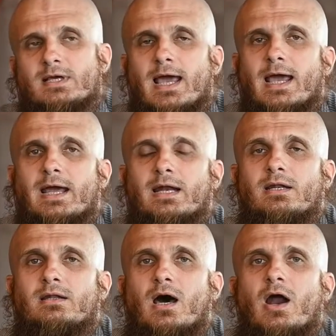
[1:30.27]

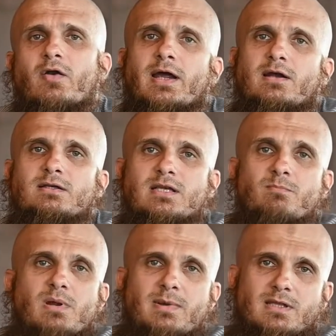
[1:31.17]
and our writers
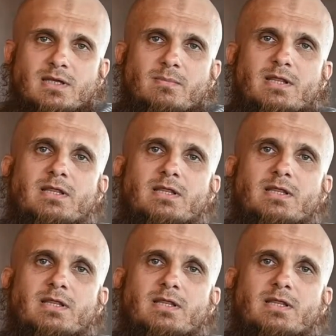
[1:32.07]
implement them in